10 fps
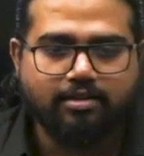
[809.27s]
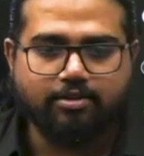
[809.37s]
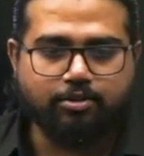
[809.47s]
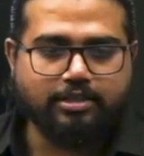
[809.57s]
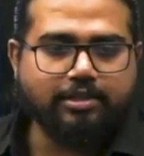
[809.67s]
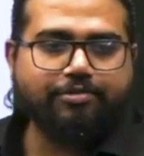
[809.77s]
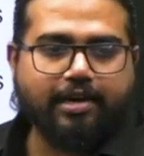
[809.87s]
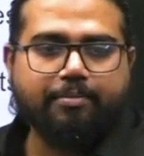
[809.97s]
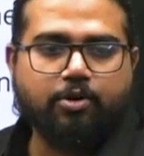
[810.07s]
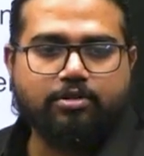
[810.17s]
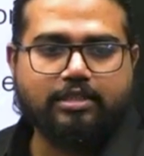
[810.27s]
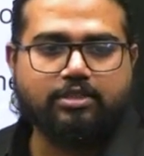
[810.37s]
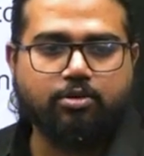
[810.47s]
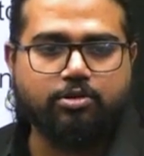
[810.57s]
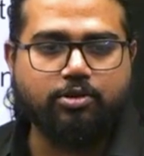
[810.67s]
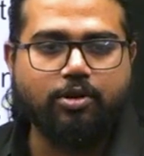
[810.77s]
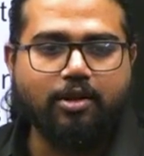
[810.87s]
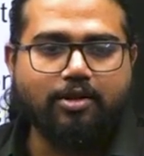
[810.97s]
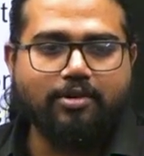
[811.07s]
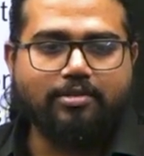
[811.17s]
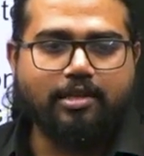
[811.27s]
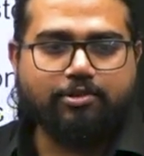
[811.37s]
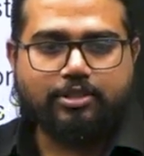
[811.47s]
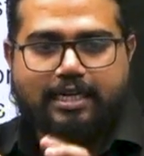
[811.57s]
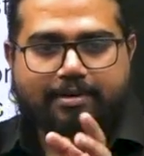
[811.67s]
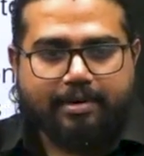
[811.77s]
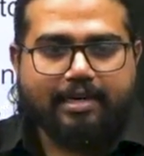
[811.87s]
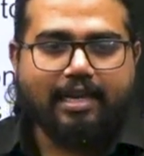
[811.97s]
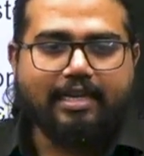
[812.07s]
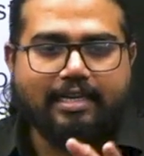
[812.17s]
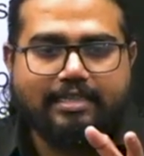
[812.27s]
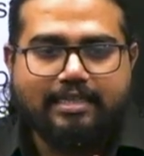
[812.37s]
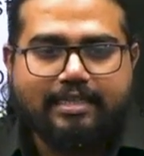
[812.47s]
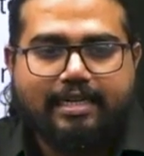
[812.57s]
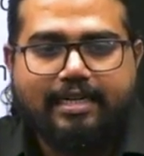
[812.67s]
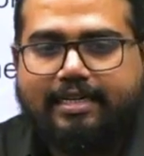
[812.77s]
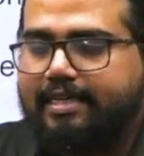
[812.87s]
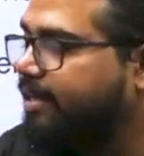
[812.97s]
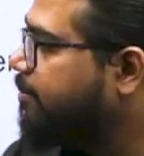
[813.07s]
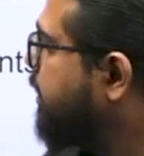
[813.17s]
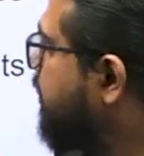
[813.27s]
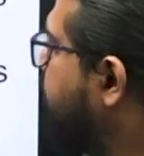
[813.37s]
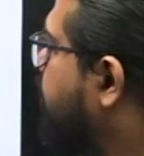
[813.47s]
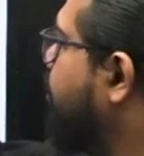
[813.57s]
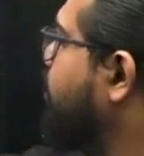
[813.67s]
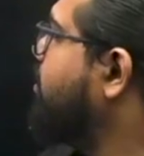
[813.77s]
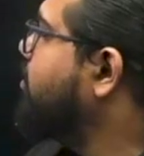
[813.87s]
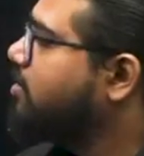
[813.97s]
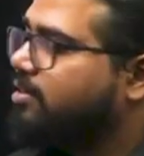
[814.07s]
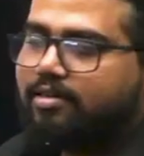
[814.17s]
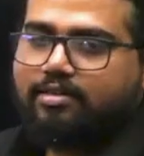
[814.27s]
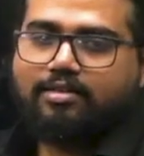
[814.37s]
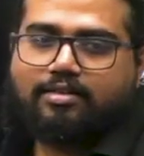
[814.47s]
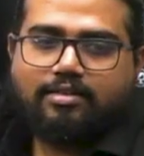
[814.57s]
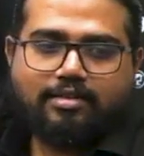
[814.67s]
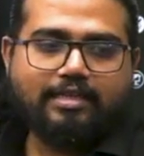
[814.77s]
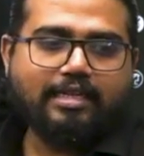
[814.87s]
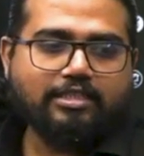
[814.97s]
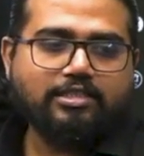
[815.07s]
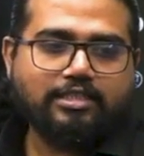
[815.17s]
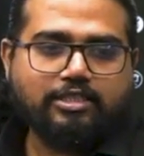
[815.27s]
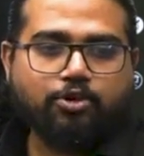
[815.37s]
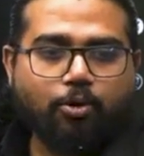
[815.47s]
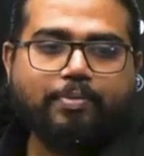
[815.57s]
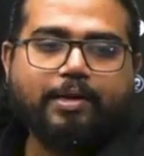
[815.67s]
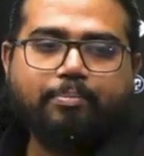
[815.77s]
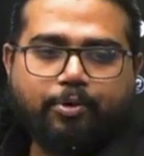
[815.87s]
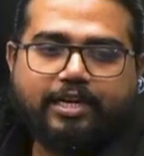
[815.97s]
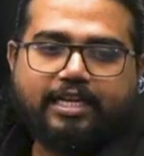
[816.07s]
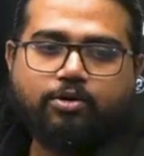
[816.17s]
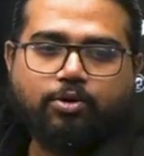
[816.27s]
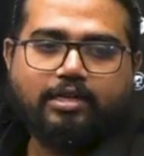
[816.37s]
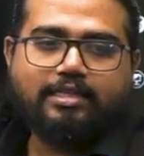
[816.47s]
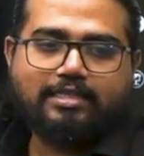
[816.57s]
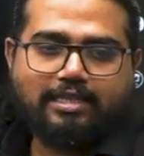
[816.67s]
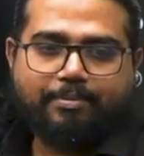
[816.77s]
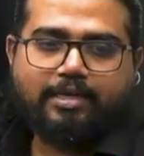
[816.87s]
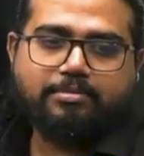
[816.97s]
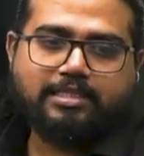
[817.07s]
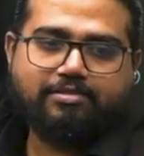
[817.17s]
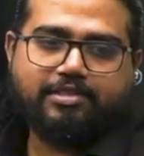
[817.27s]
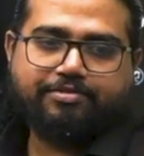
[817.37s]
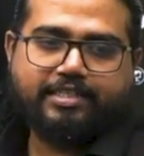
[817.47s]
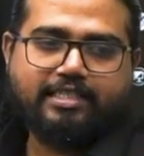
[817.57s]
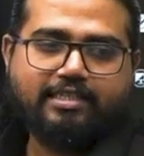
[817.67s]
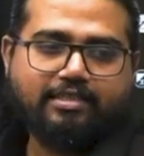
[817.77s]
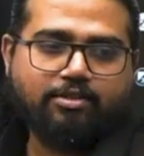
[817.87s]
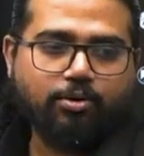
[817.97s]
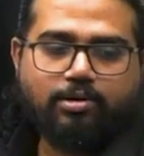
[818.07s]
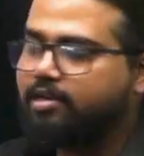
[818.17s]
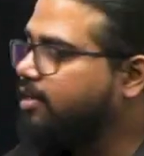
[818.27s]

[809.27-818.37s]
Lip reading: question framed on this also. There was statement like recently India become coal. India stopped importing coal. India has become self-sufficient in coal.